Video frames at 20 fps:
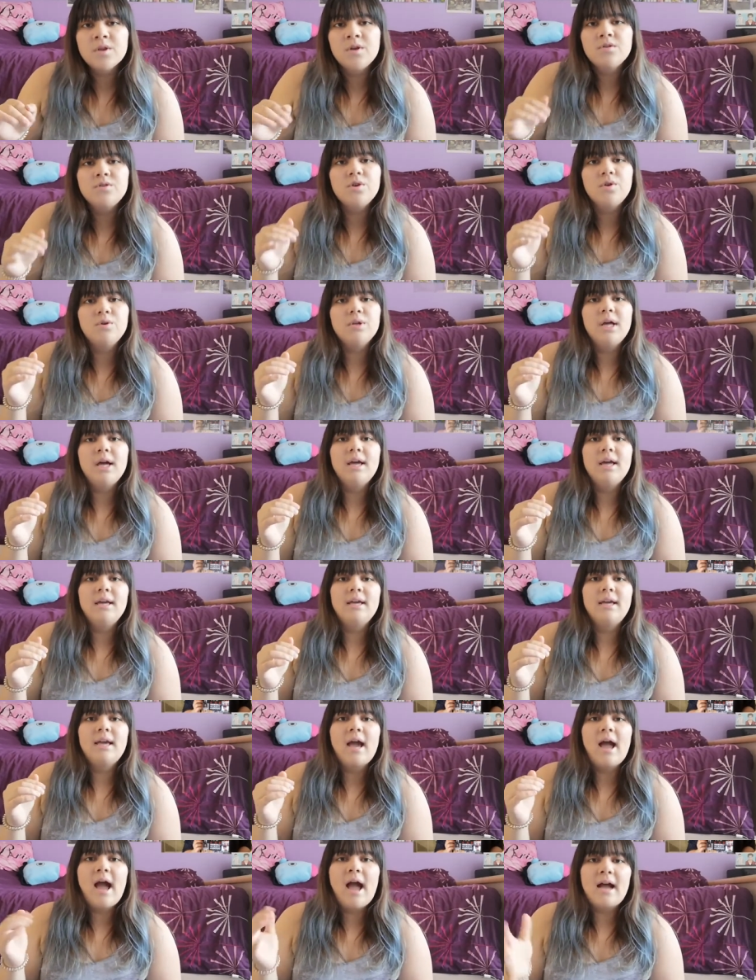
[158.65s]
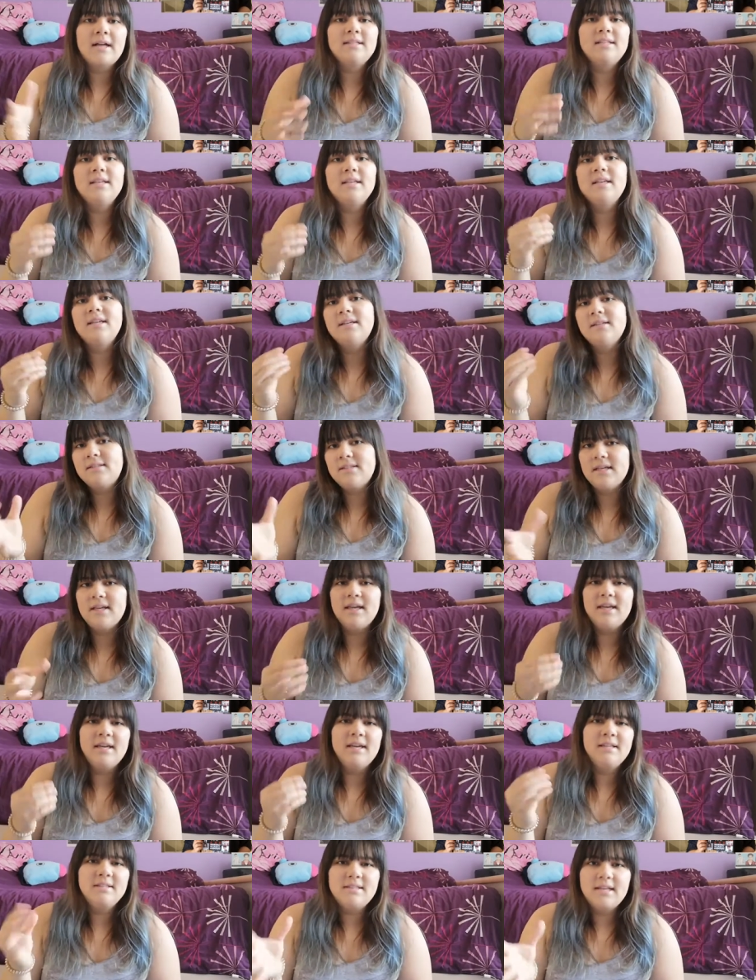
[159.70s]
So like acting,
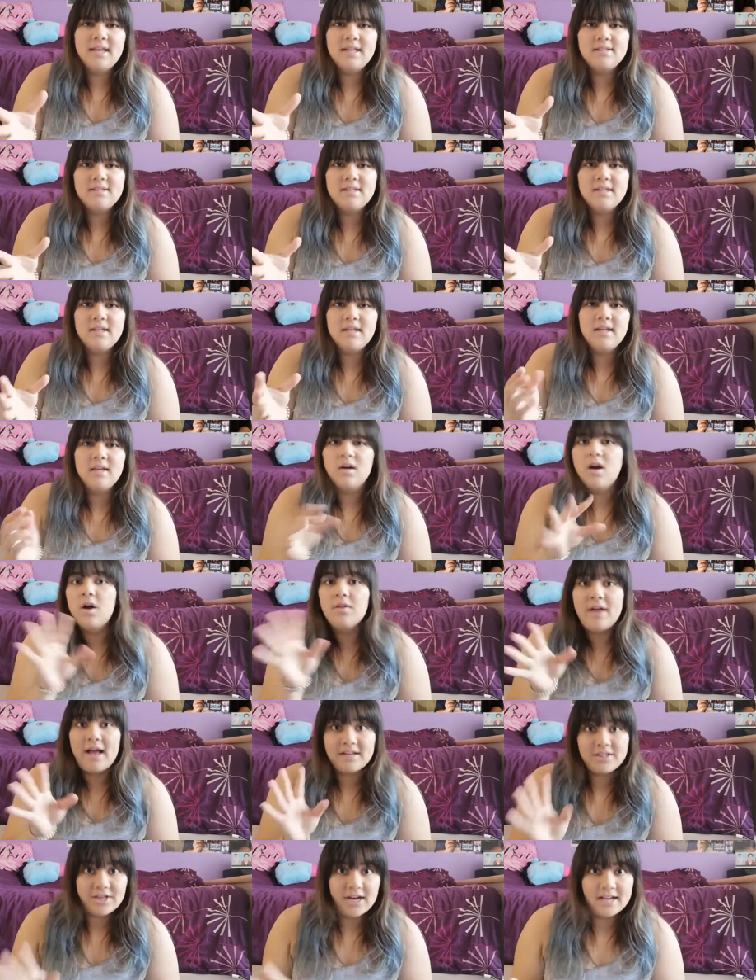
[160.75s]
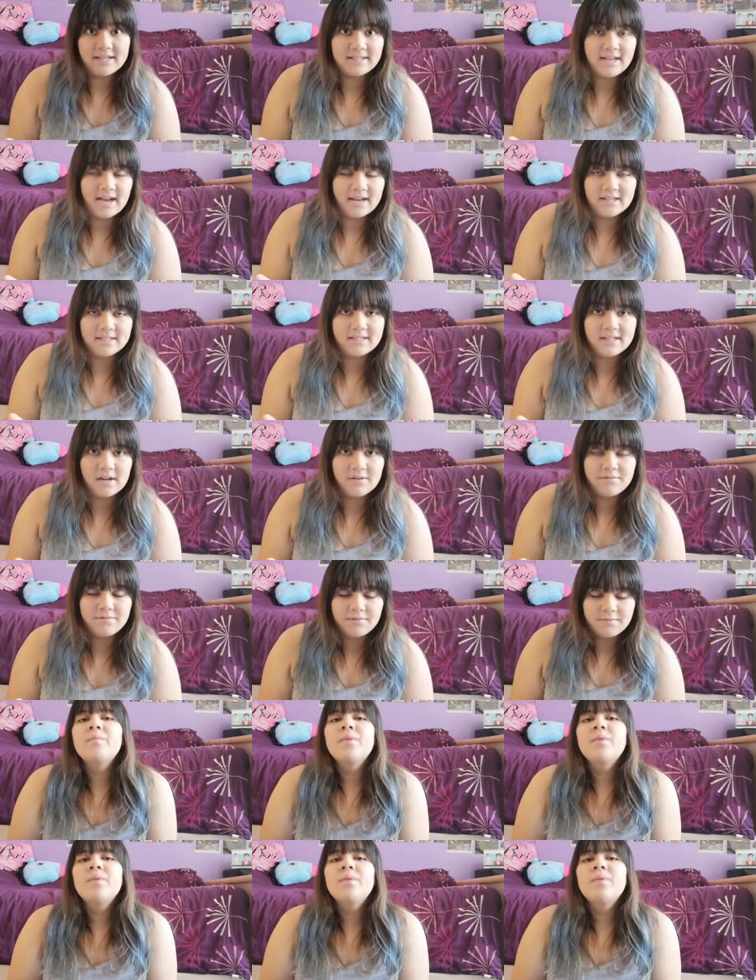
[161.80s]
singing, dancing, and all that jazz kind of stuff.